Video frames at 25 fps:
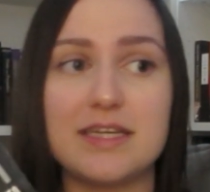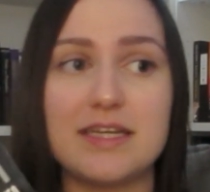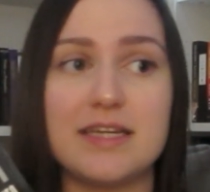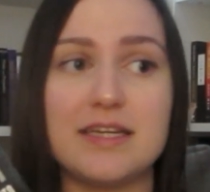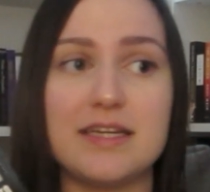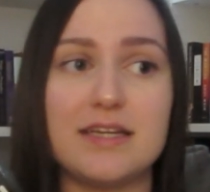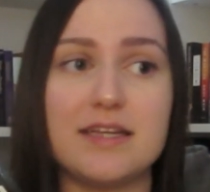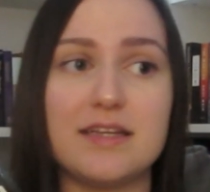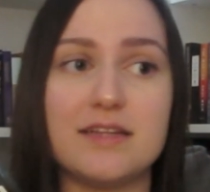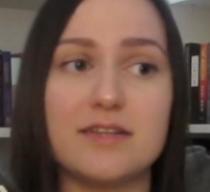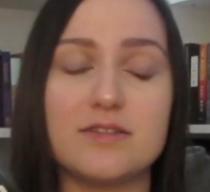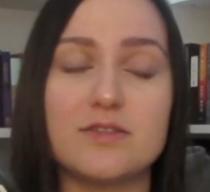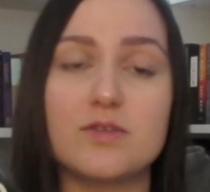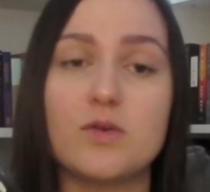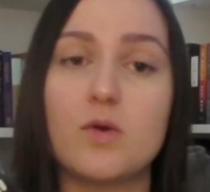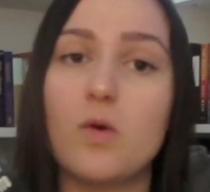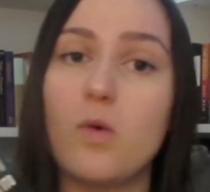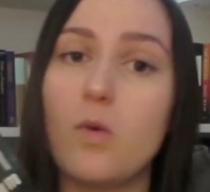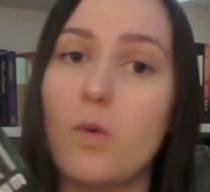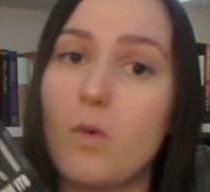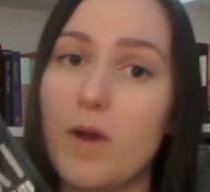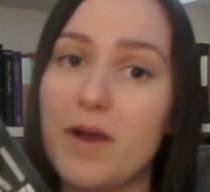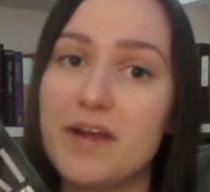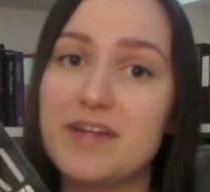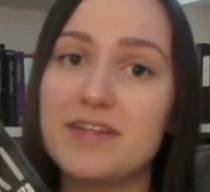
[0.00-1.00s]
It is
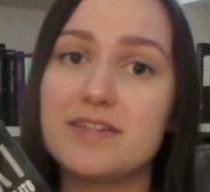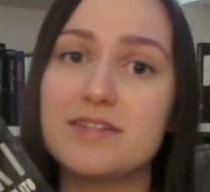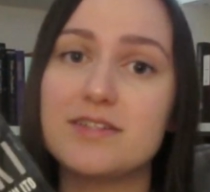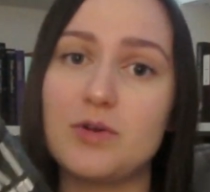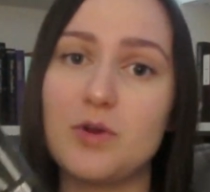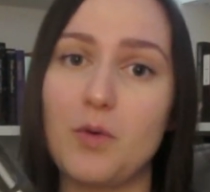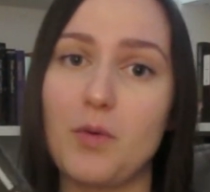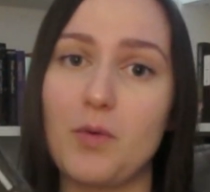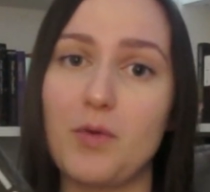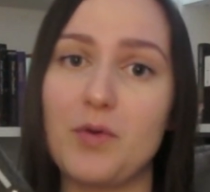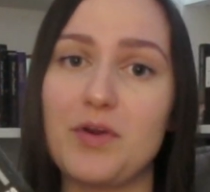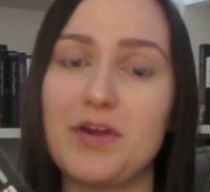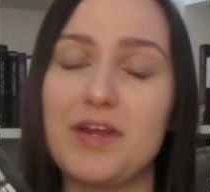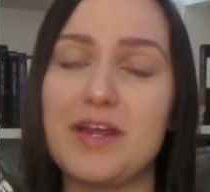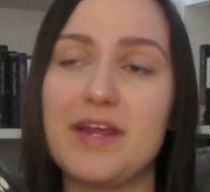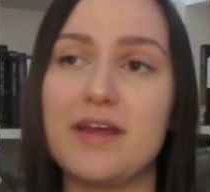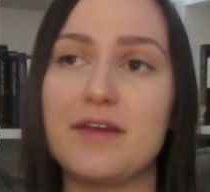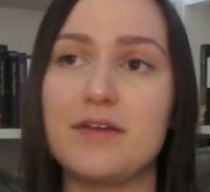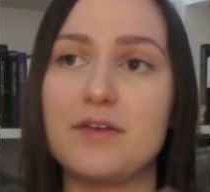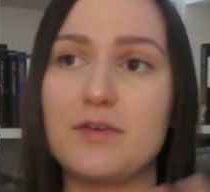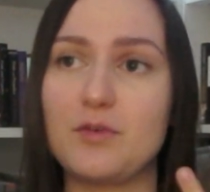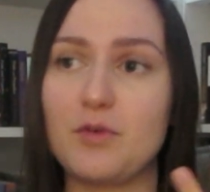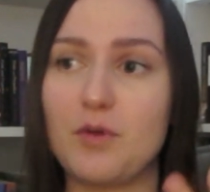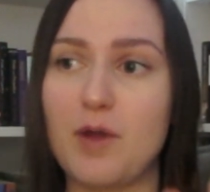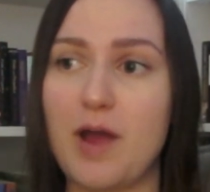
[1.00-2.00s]
quite gory
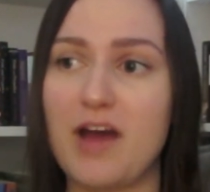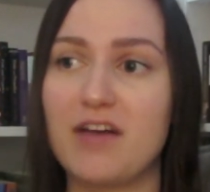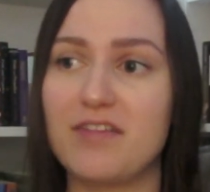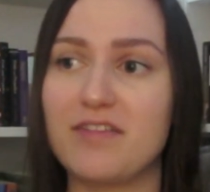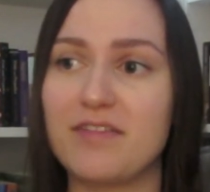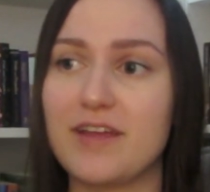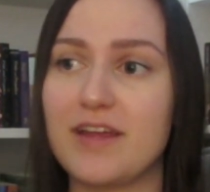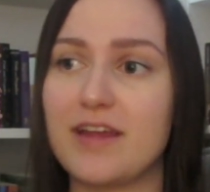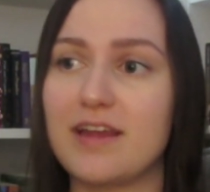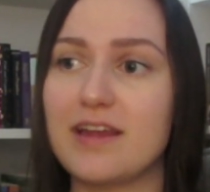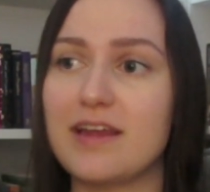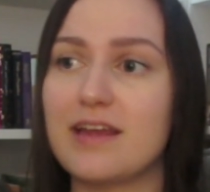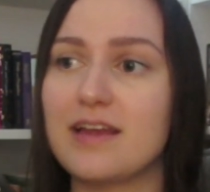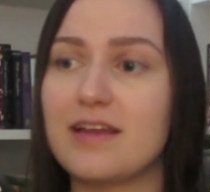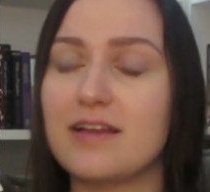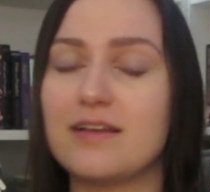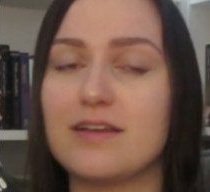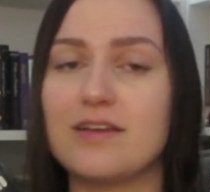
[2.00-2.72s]
and graphic.